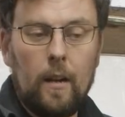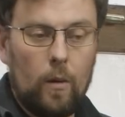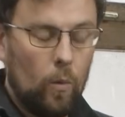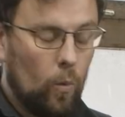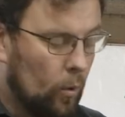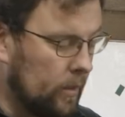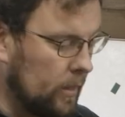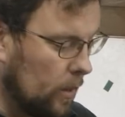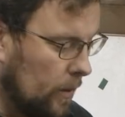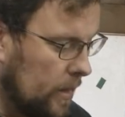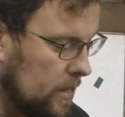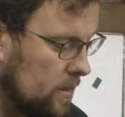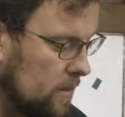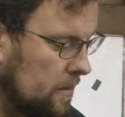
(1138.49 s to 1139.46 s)
One of the
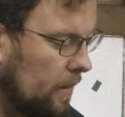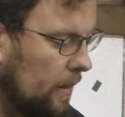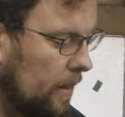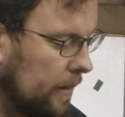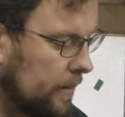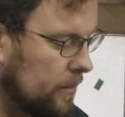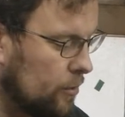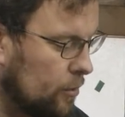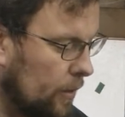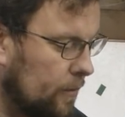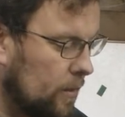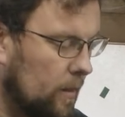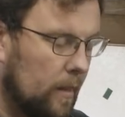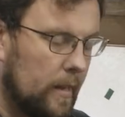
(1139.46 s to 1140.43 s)
reasons I like to
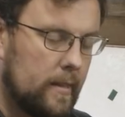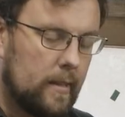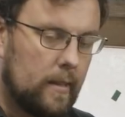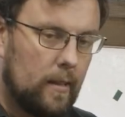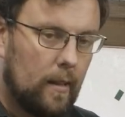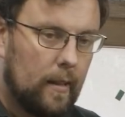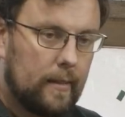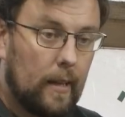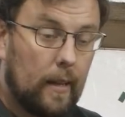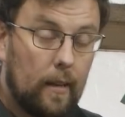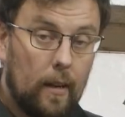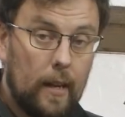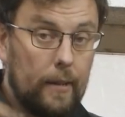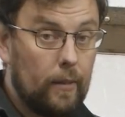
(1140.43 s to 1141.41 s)
drift the guides in like
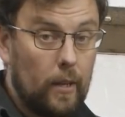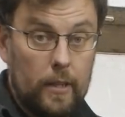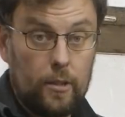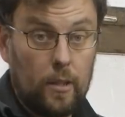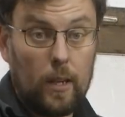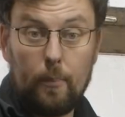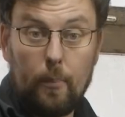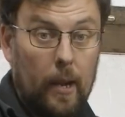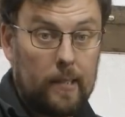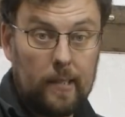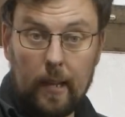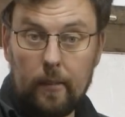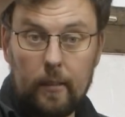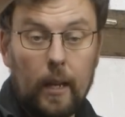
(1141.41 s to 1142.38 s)
that, I have a hydraulic
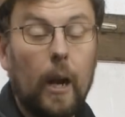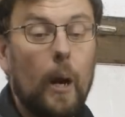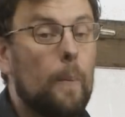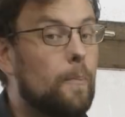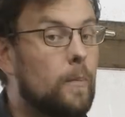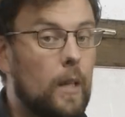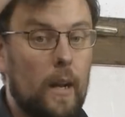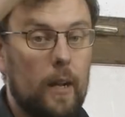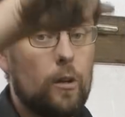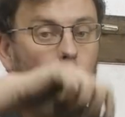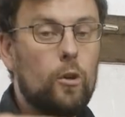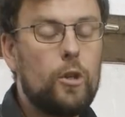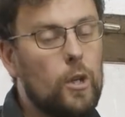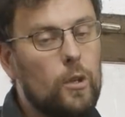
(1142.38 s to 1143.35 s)
press out there that I
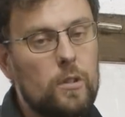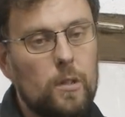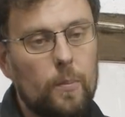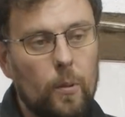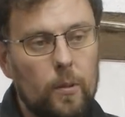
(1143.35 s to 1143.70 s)
could use to